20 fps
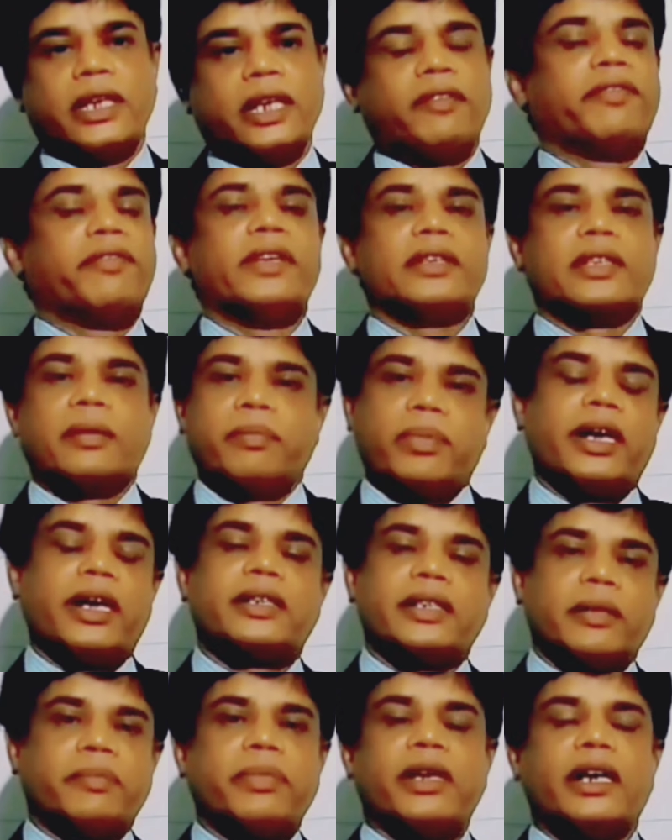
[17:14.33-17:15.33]
If the
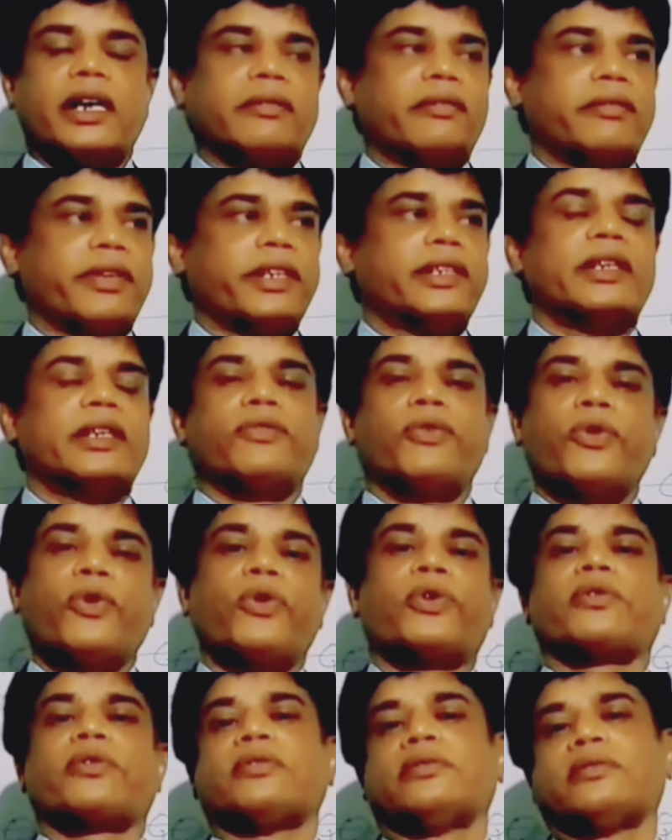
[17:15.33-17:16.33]
supplier supplied with the
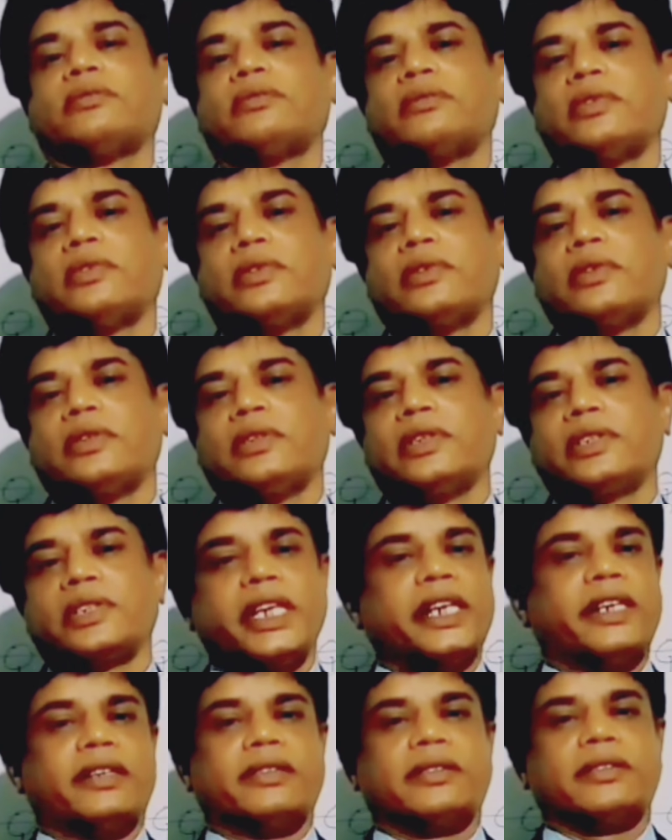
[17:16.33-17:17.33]
4
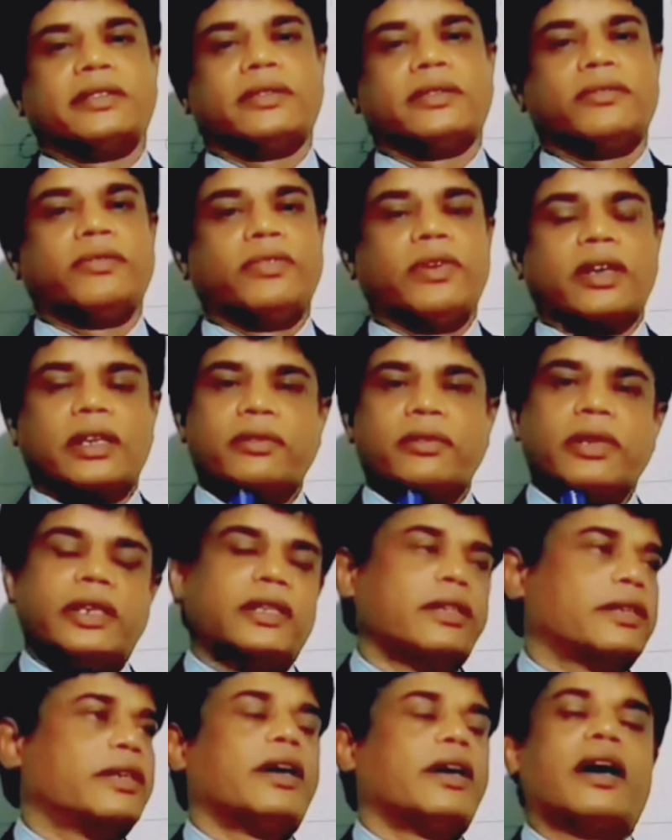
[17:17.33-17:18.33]
shades for the
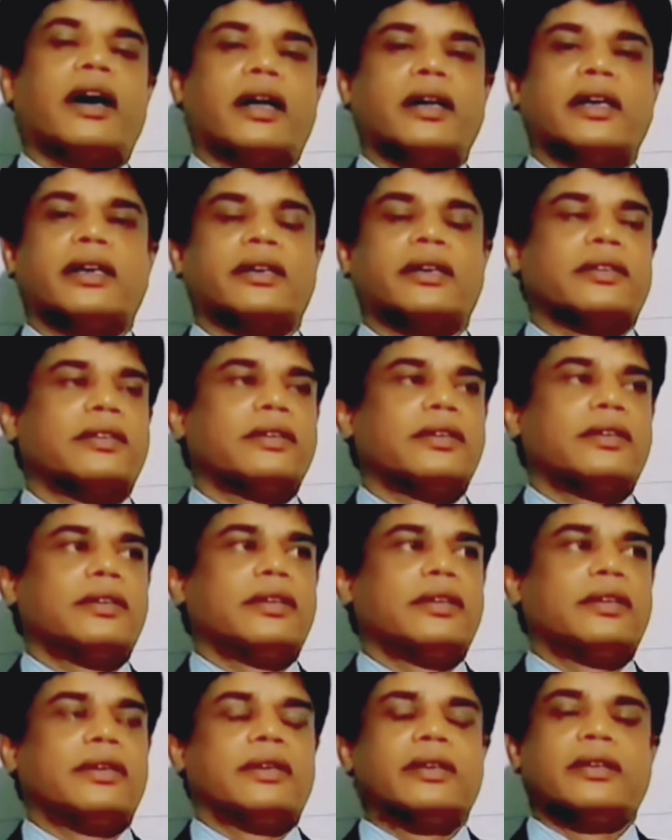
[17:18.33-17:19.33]
one color,
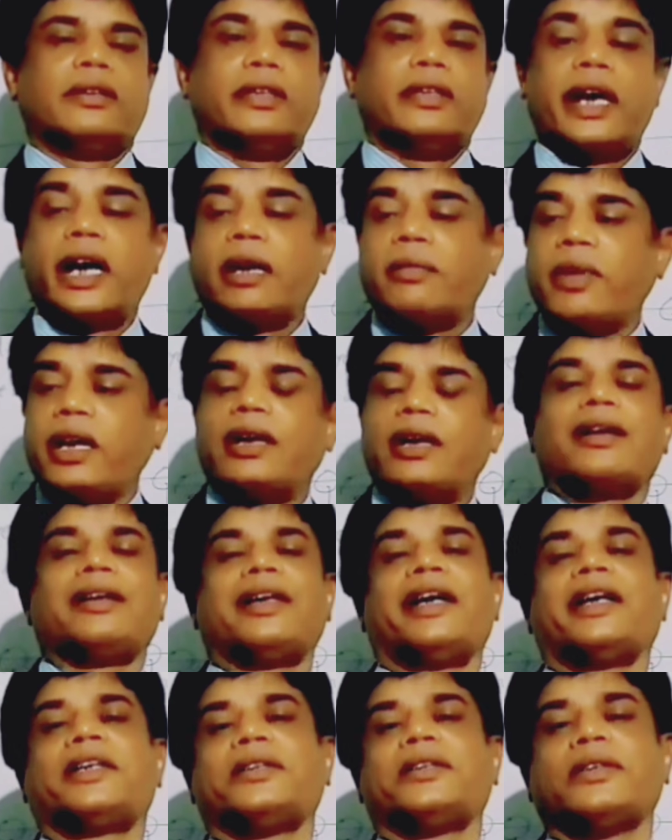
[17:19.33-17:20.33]
that may
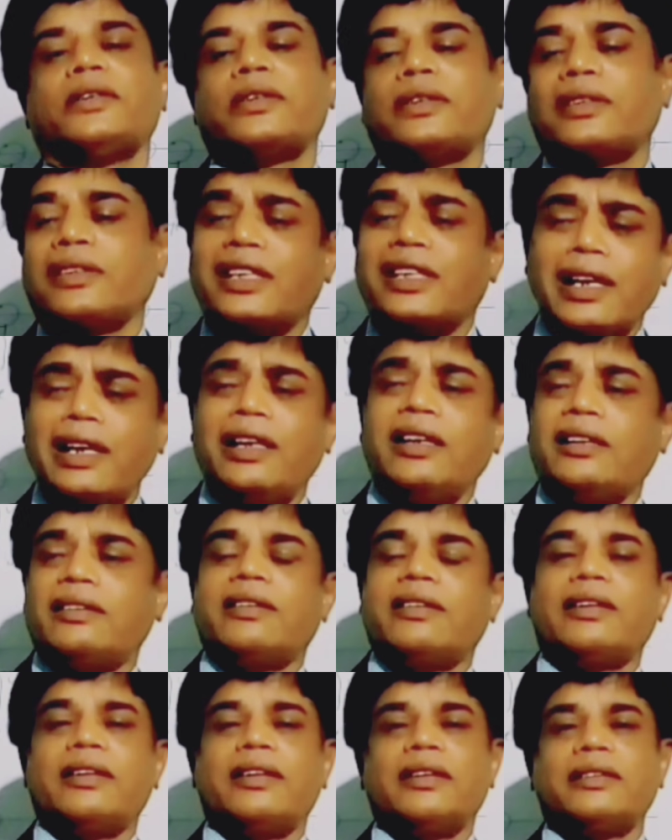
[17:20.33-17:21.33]
create
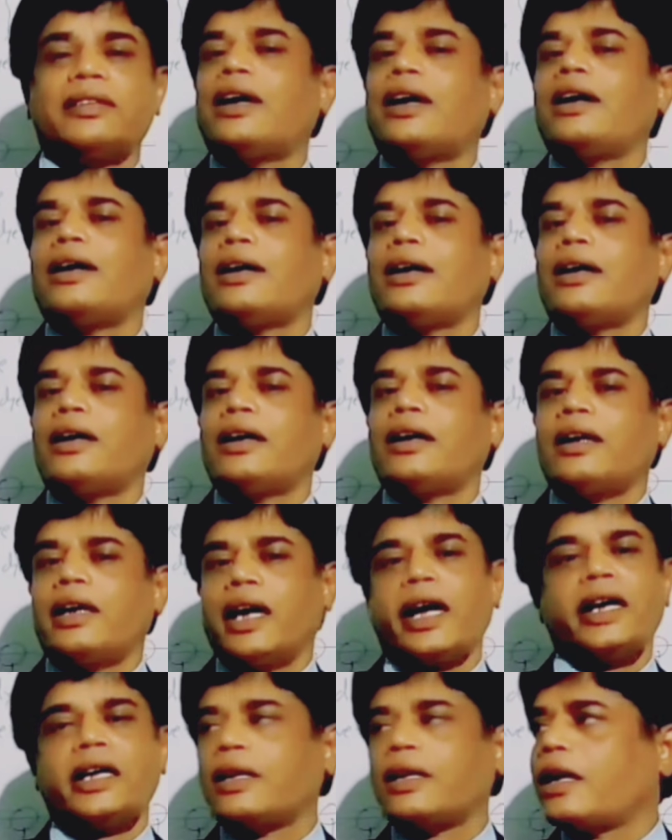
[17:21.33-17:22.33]
till the
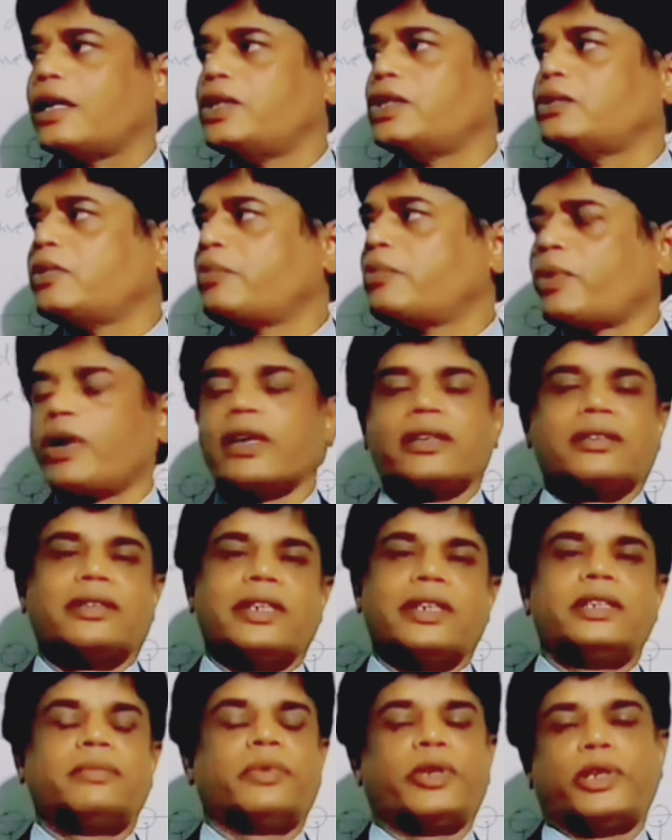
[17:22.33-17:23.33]
end consumer
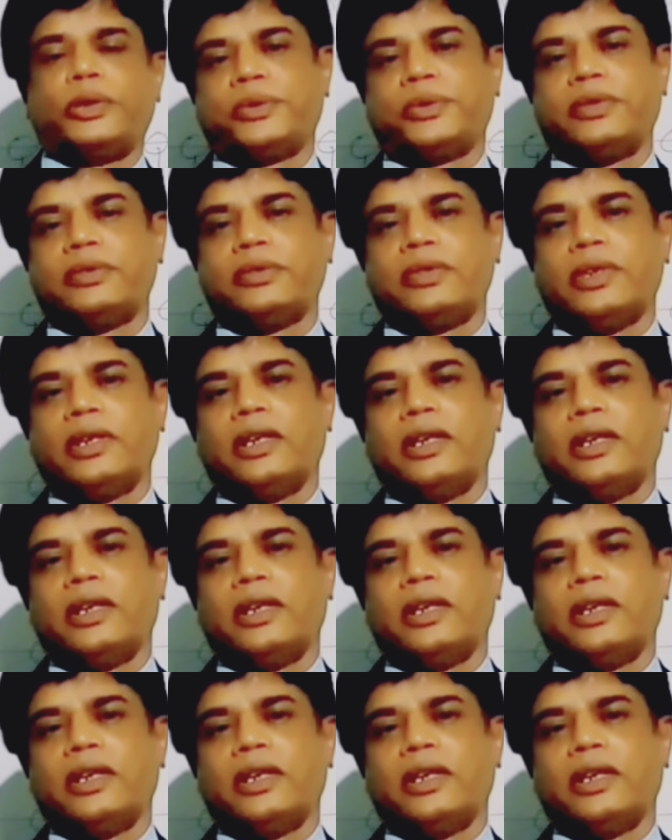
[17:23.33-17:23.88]
product is produced.